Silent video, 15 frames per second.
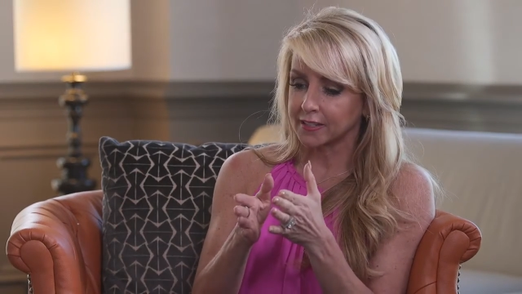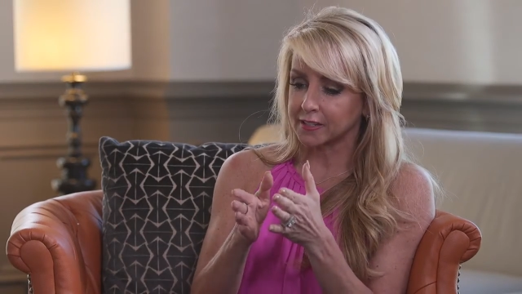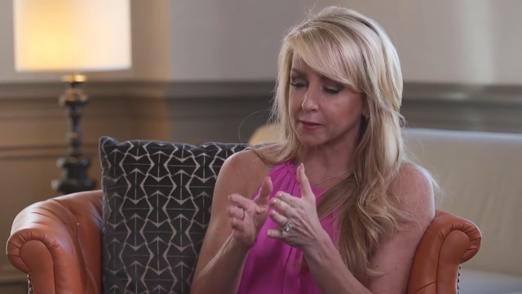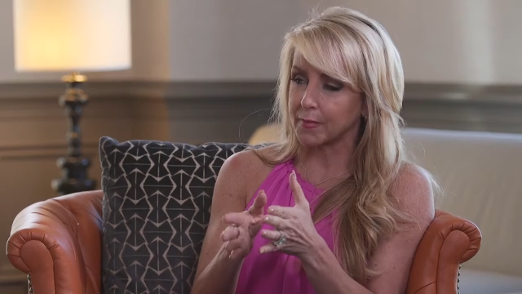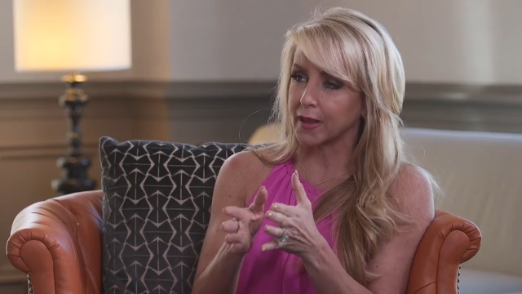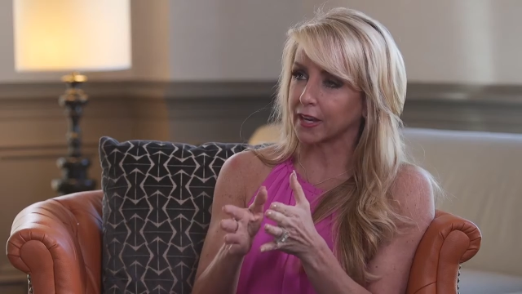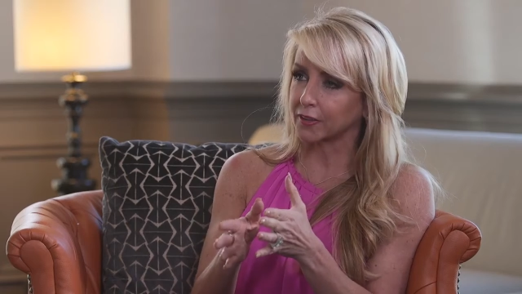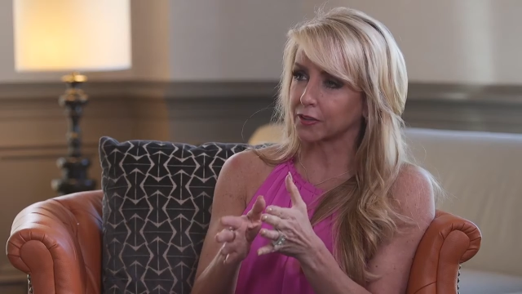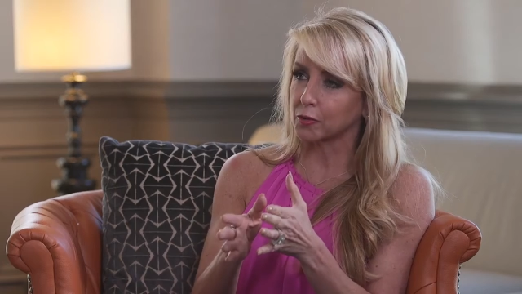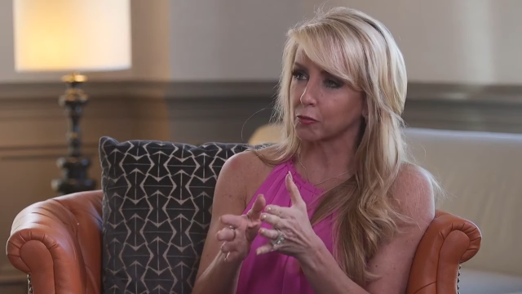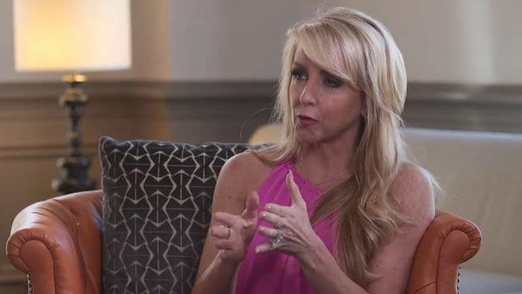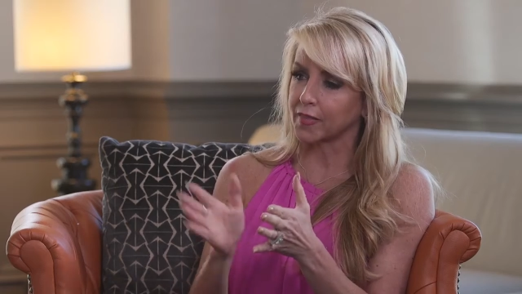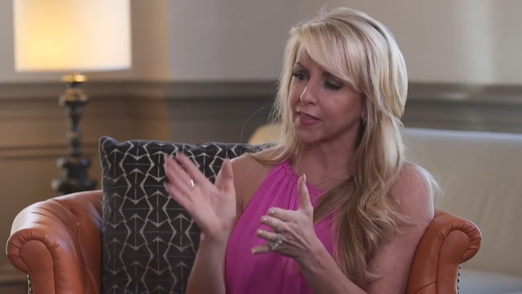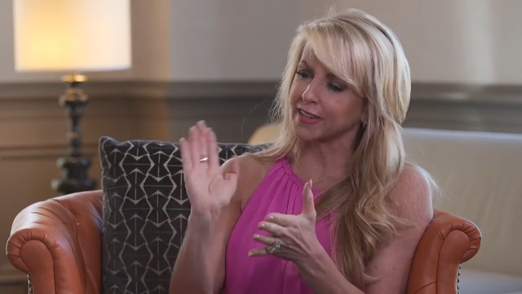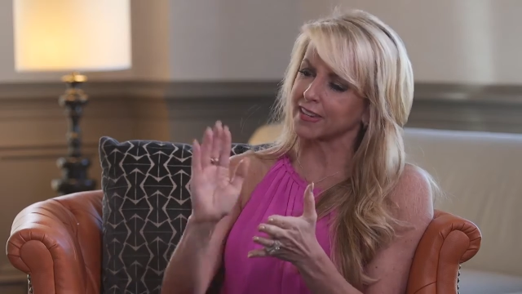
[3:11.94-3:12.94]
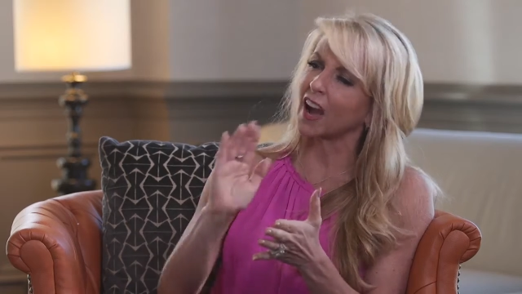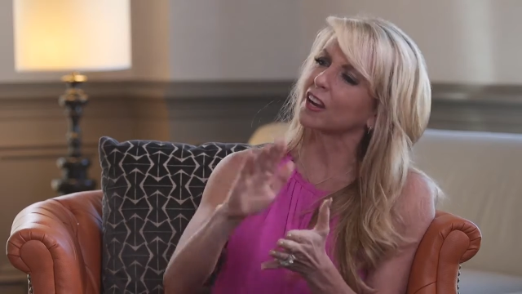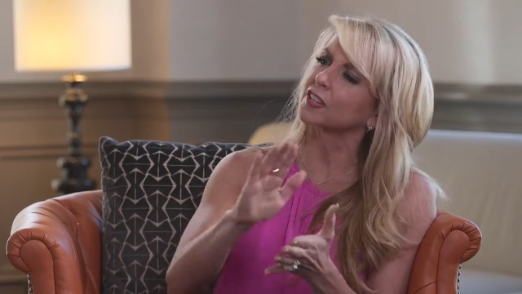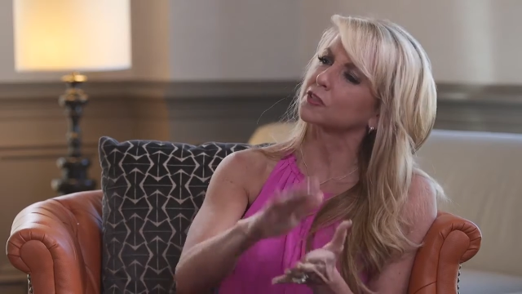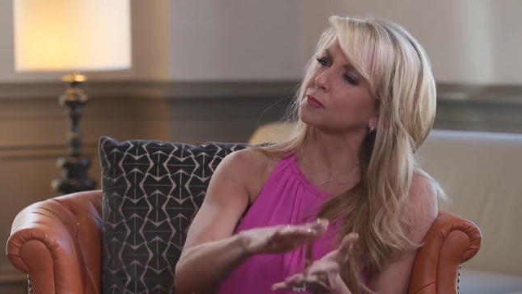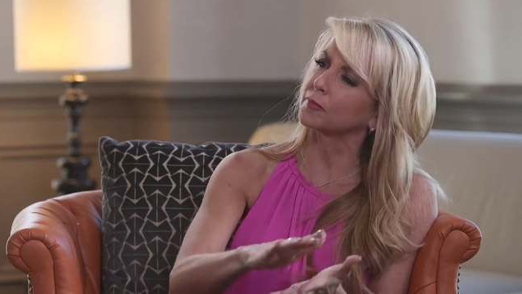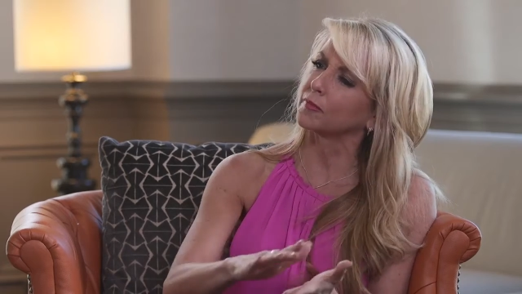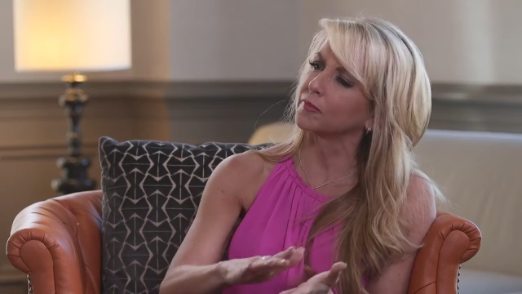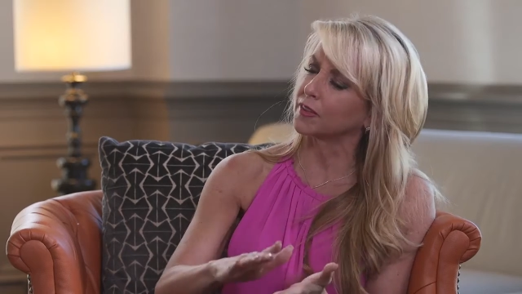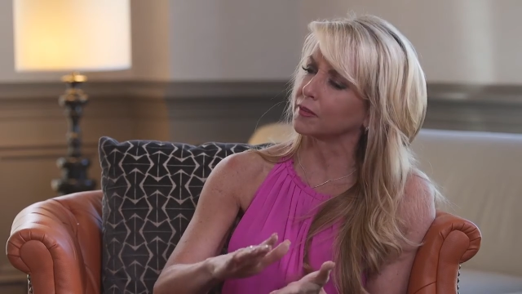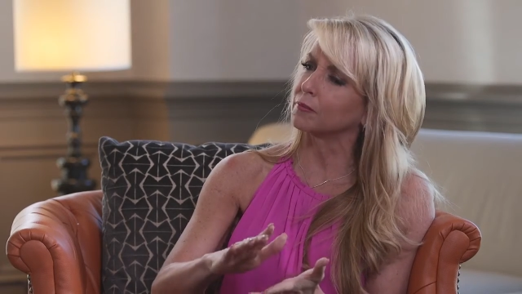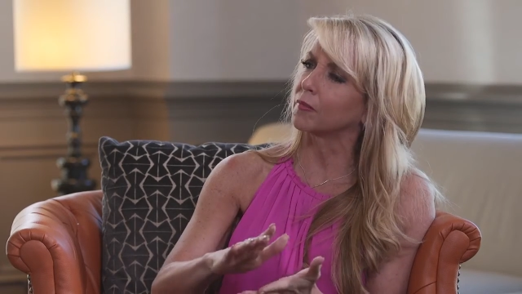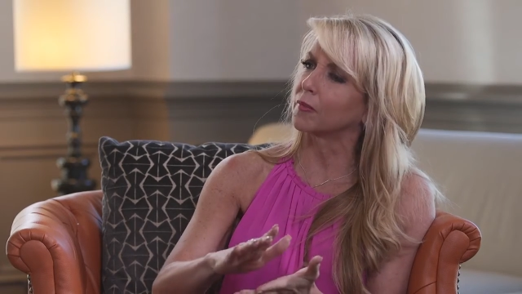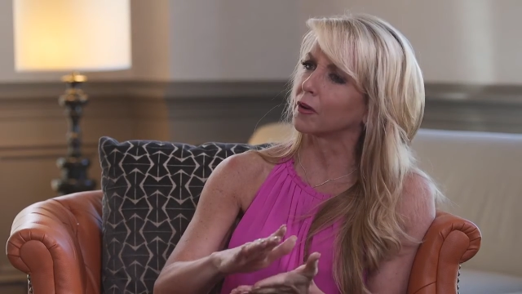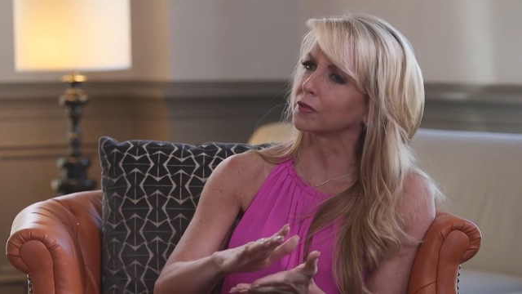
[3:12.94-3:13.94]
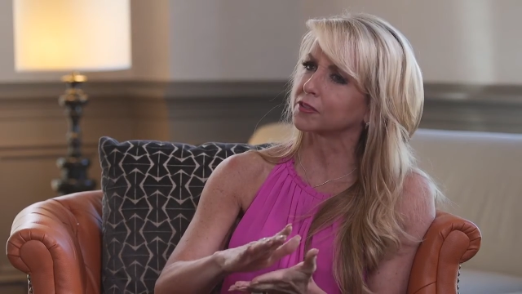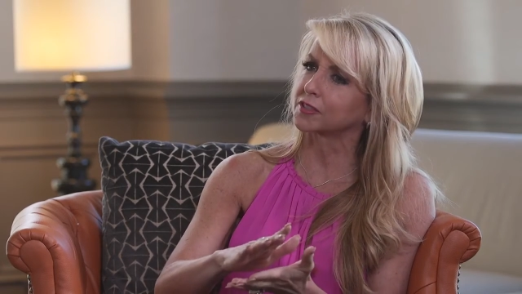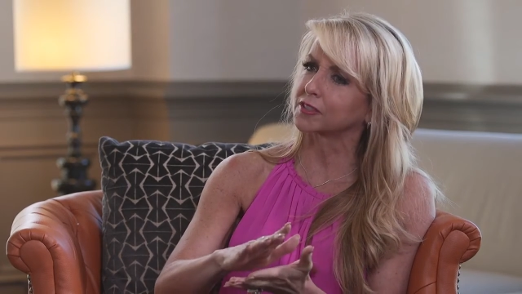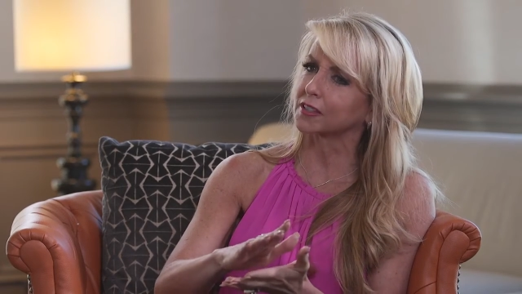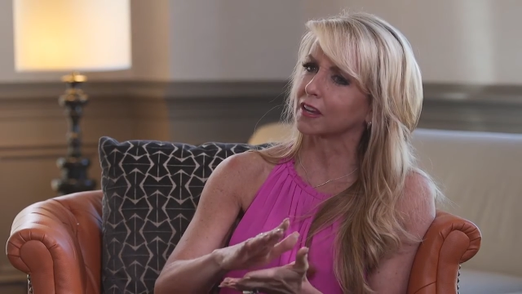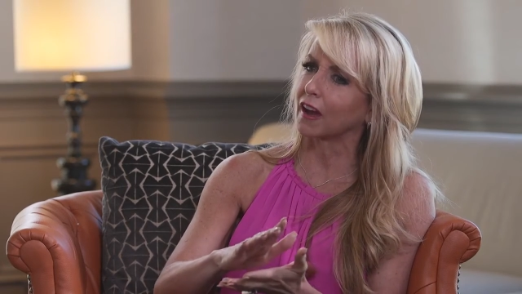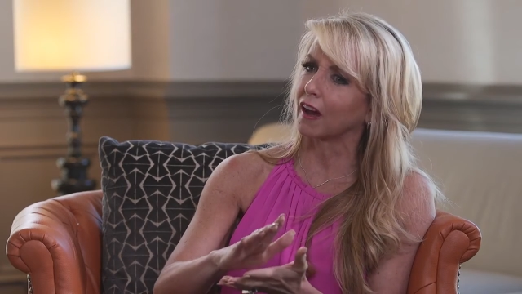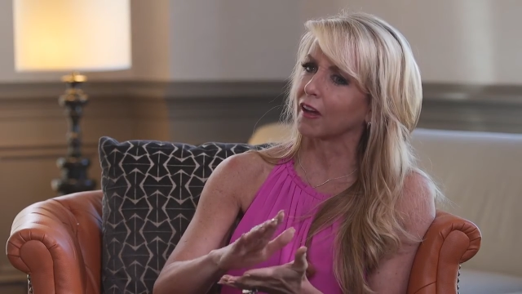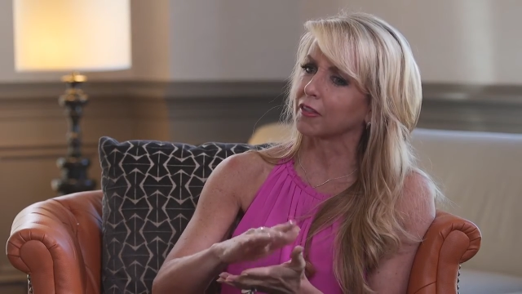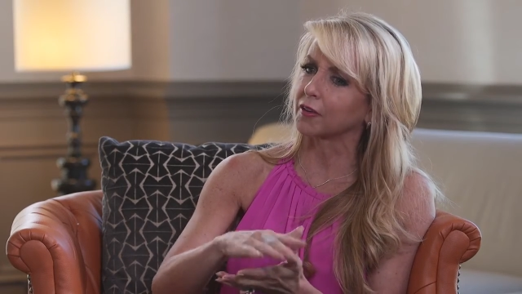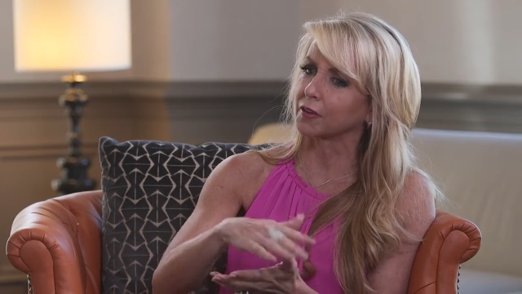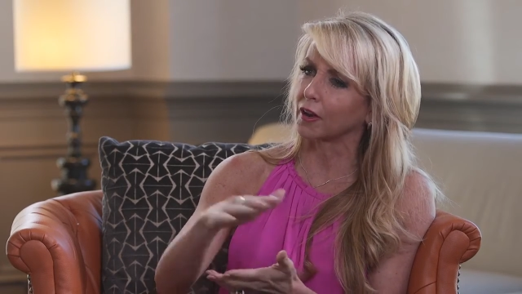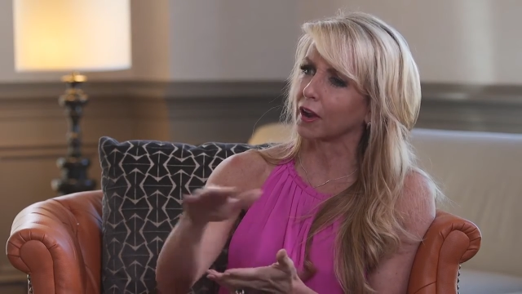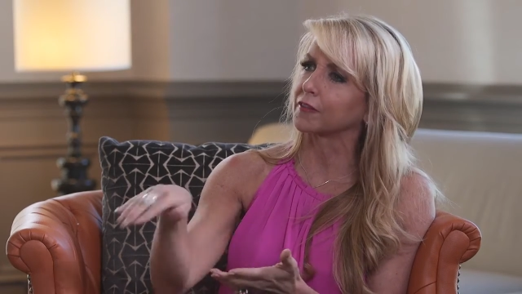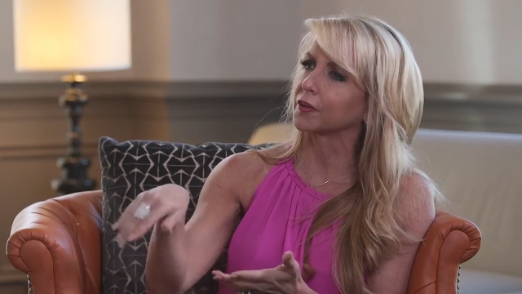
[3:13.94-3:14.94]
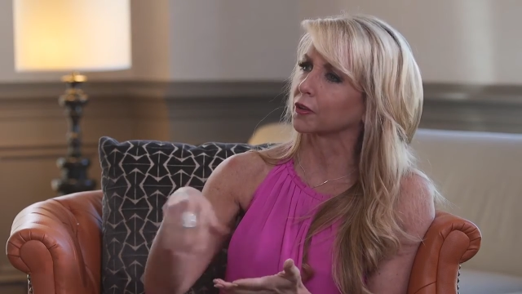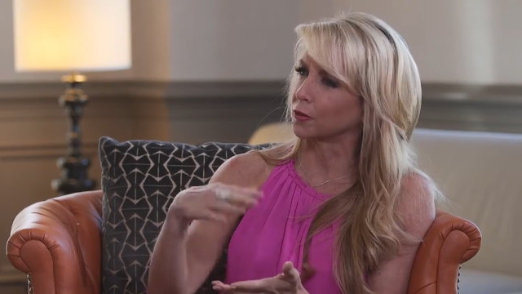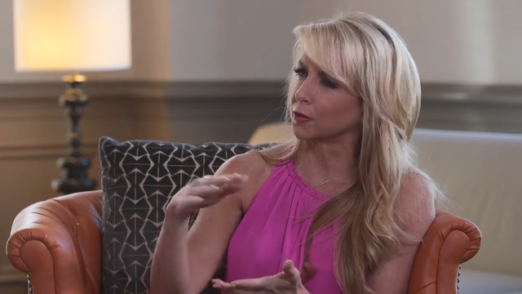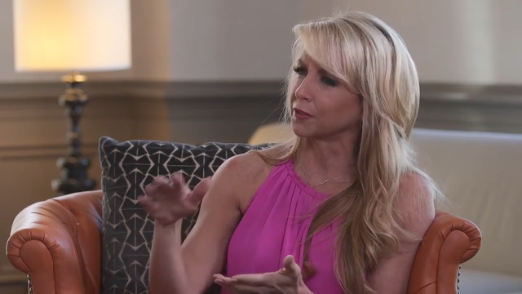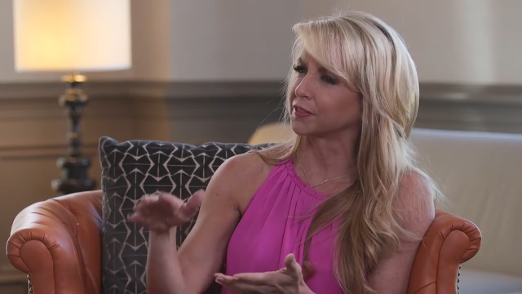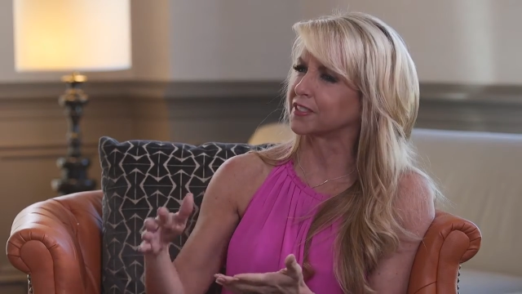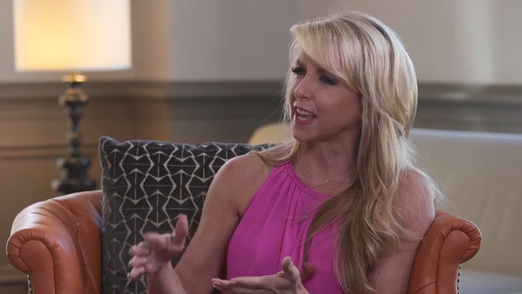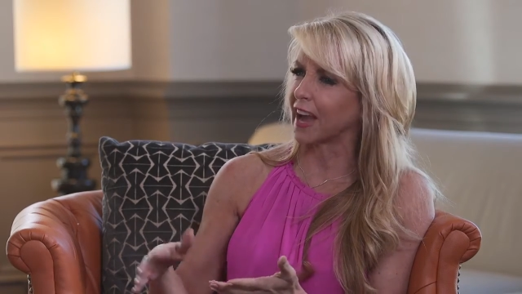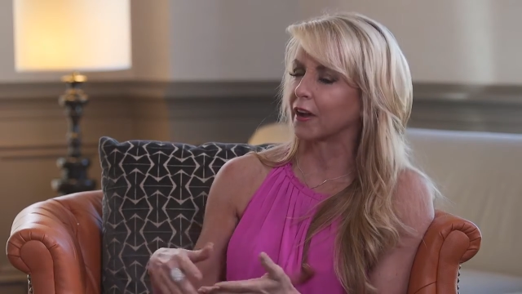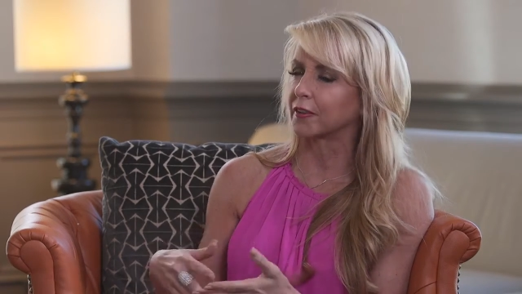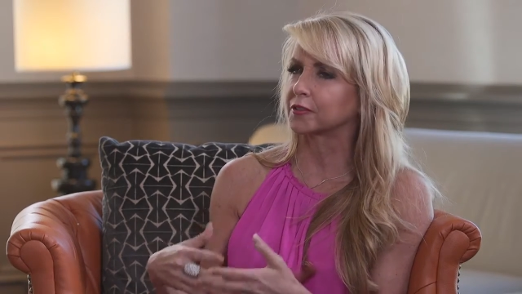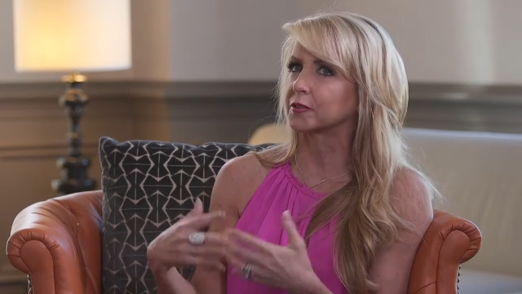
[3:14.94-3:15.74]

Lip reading: to make it the one that knocks the most other of your goals down.